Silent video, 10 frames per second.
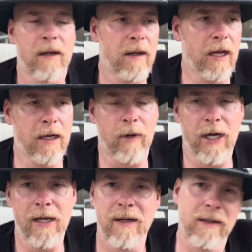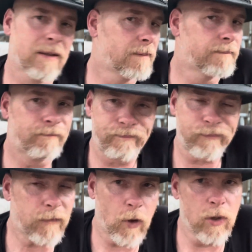Anyway,
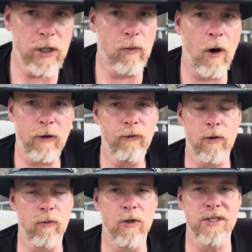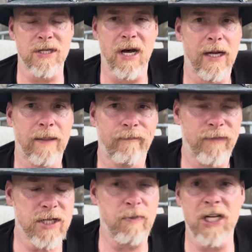when you're walking through the woods at night,
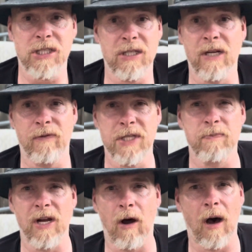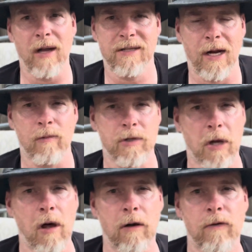especially if it's been hot, today was
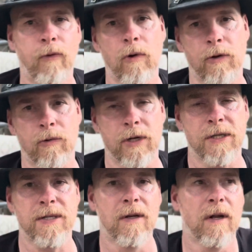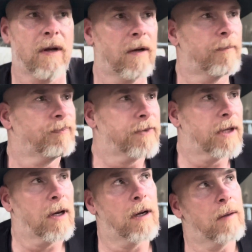104 degrees.
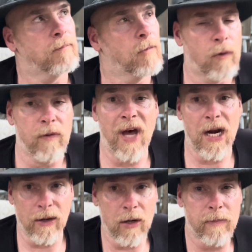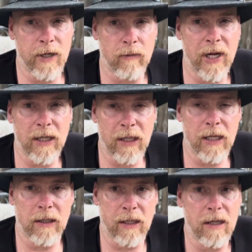We've had a little bit of rain
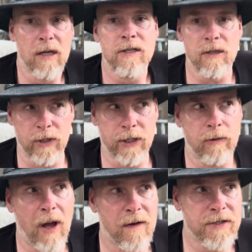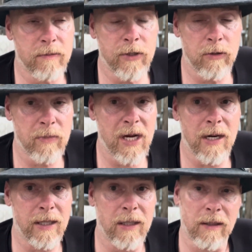lately, so we do have some humidity.